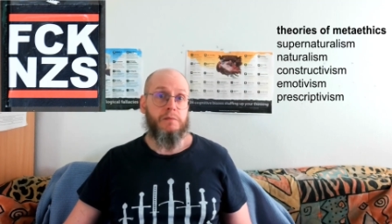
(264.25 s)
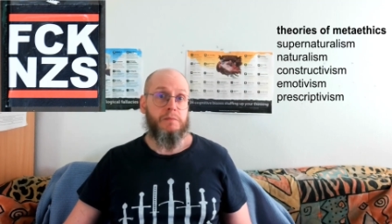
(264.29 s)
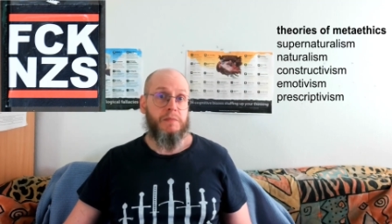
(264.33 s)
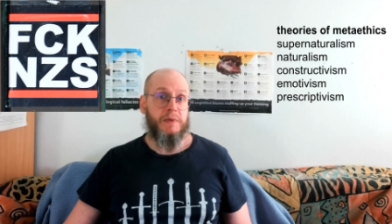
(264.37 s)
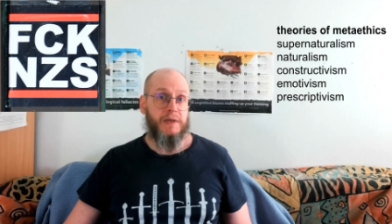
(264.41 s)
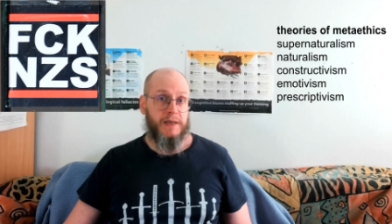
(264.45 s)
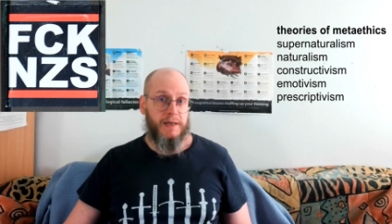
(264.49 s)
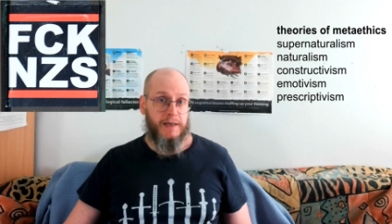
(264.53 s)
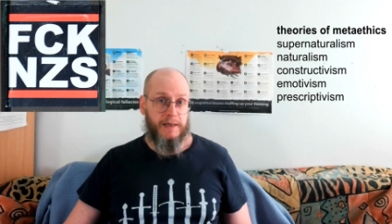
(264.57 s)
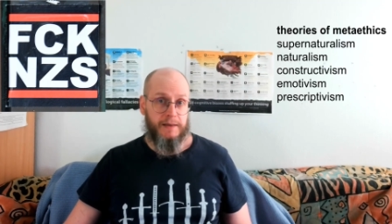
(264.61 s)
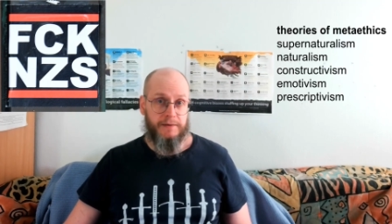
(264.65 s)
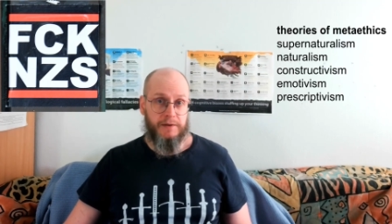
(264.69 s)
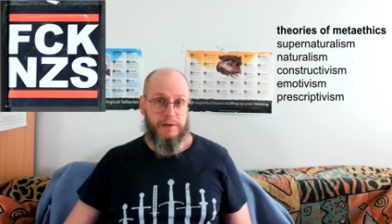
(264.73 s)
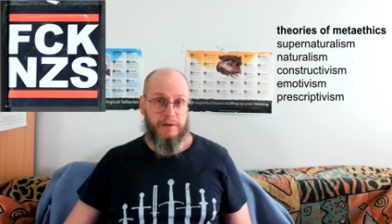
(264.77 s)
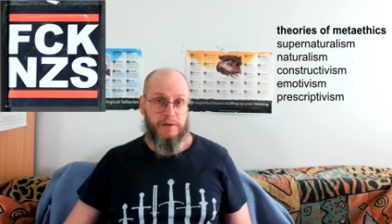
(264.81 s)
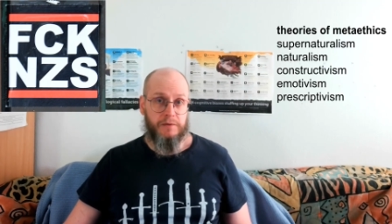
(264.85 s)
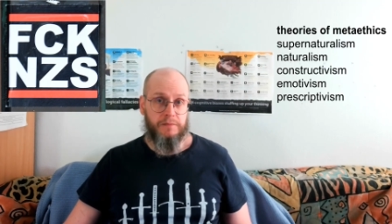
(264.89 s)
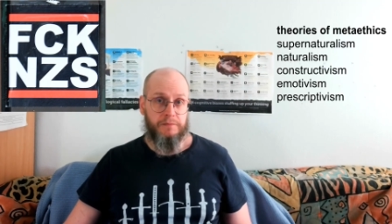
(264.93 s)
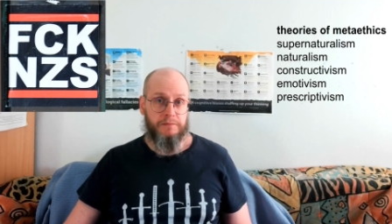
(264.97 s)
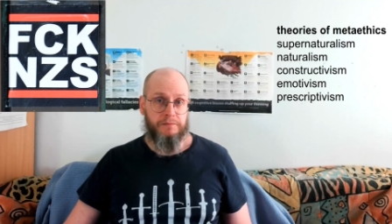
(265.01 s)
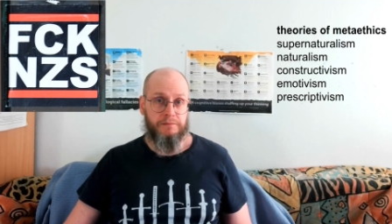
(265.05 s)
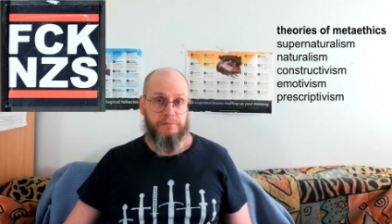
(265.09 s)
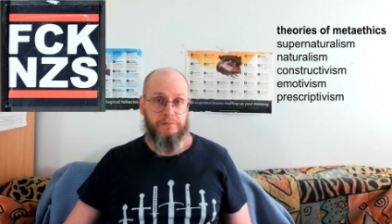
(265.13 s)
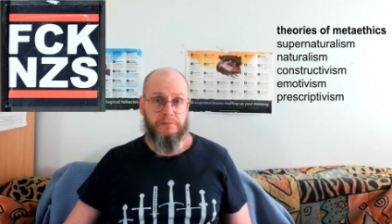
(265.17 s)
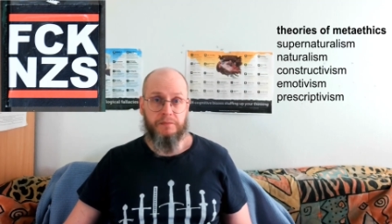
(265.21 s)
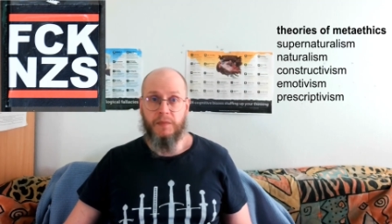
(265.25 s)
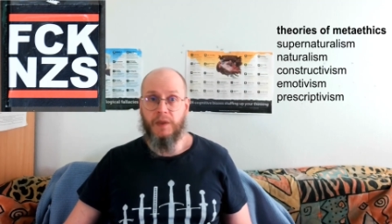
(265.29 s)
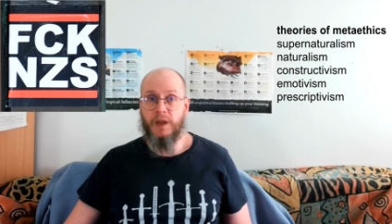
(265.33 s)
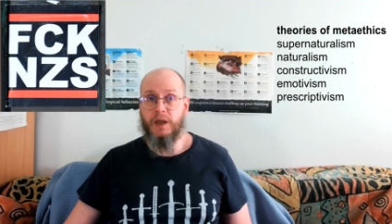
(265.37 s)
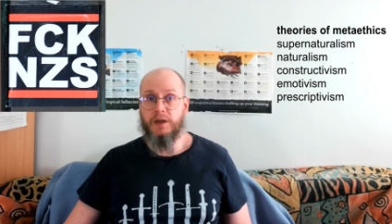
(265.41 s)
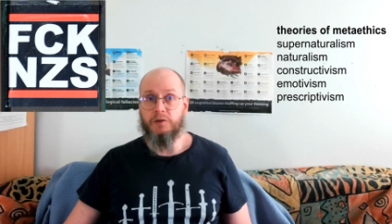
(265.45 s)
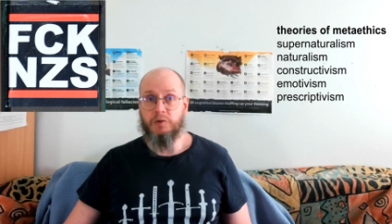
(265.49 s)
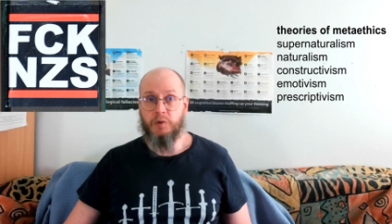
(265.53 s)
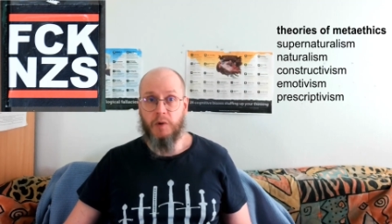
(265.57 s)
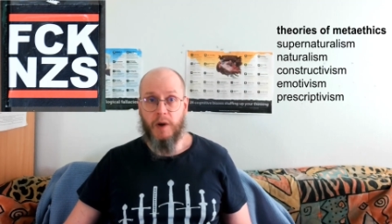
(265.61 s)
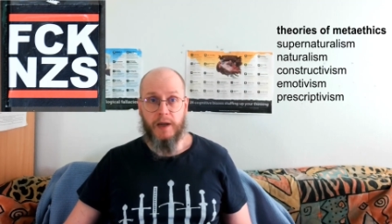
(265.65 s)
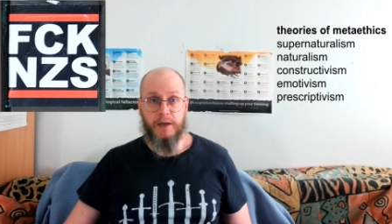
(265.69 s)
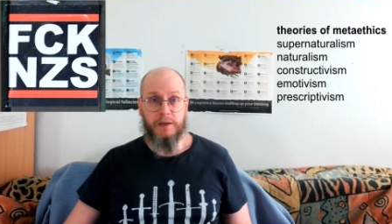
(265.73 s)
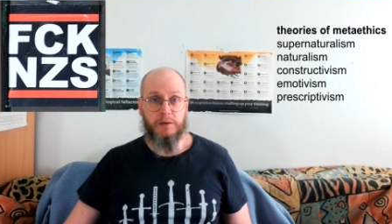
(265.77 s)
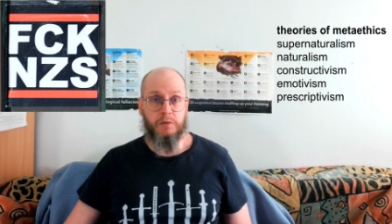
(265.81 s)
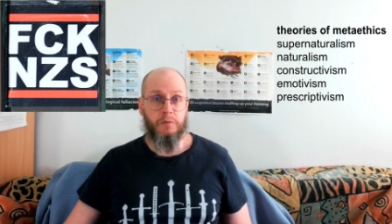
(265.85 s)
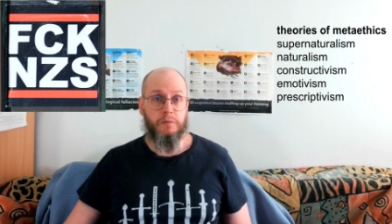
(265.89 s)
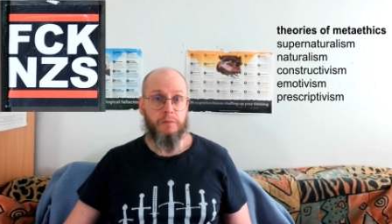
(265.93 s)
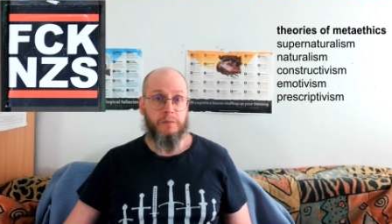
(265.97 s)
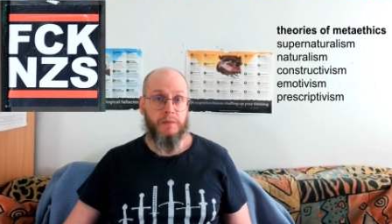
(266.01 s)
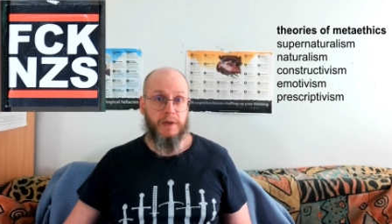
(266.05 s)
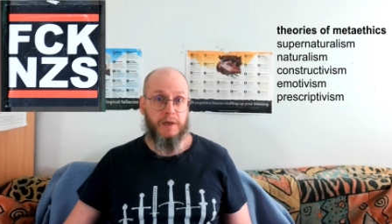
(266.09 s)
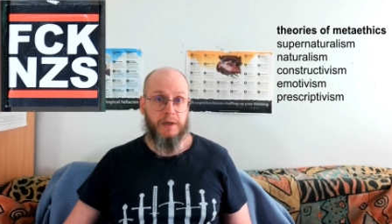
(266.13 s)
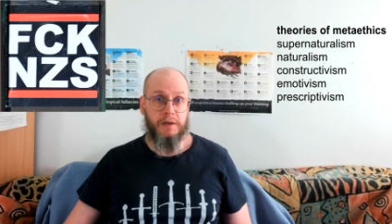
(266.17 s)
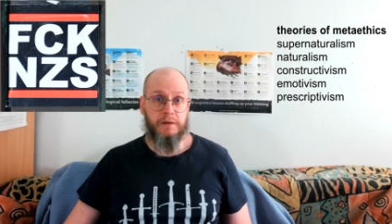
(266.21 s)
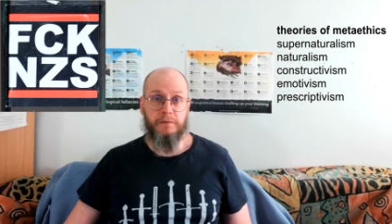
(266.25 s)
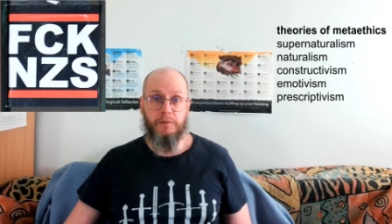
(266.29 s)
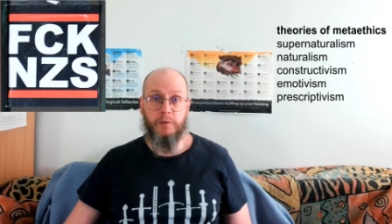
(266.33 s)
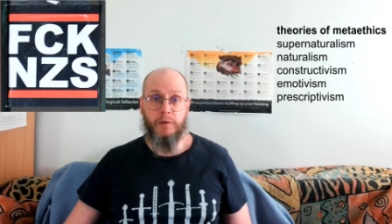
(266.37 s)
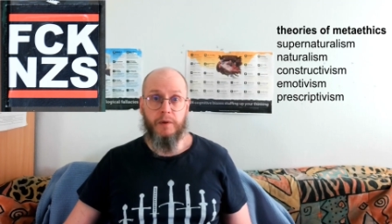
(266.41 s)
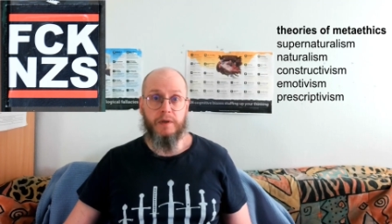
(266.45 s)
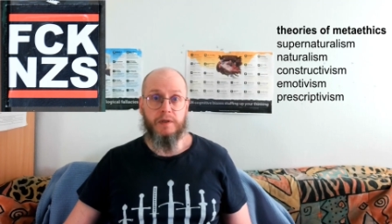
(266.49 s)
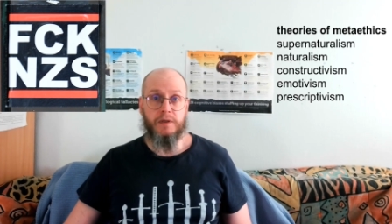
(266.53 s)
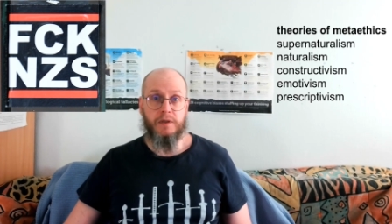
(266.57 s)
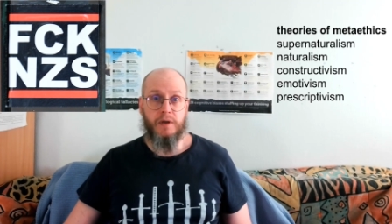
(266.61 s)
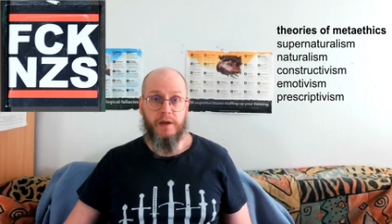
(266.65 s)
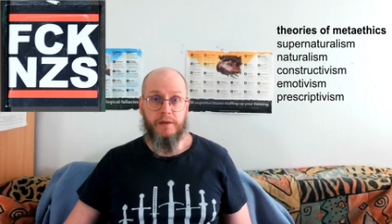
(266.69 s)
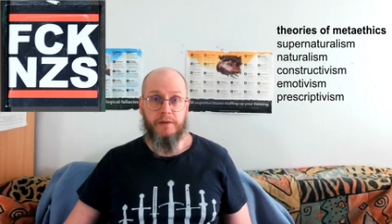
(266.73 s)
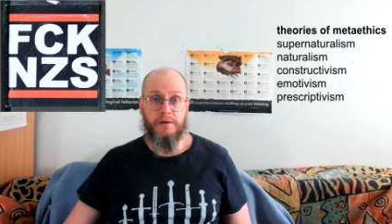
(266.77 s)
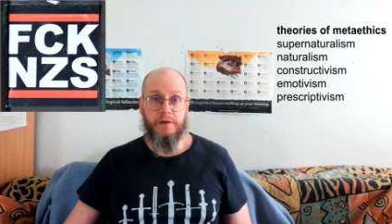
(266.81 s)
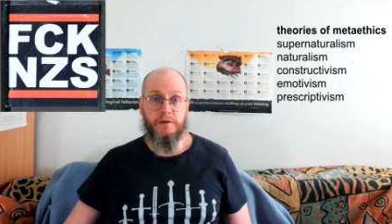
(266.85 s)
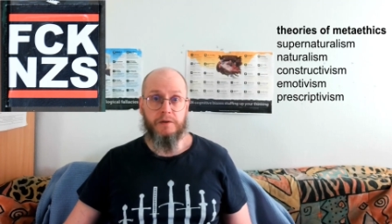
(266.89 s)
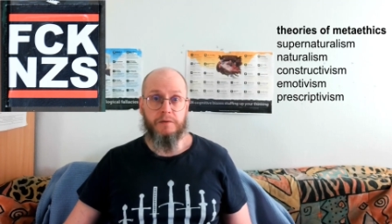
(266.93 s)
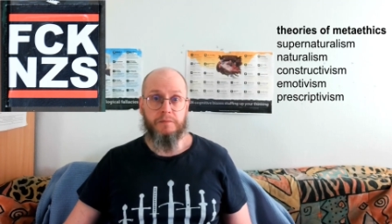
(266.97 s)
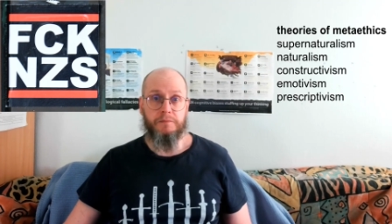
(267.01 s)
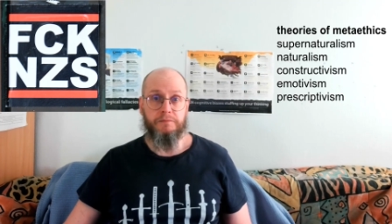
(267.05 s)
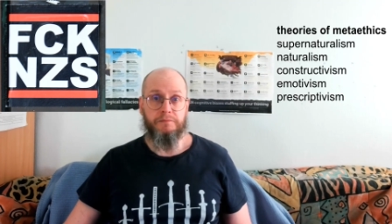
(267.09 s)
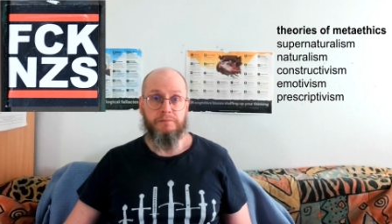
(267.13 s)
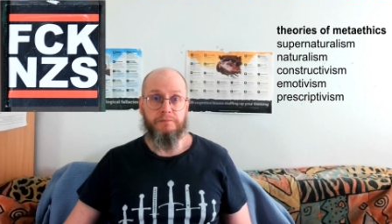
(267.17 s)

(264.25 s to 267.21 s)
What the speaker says: behaviors, trying to influence others,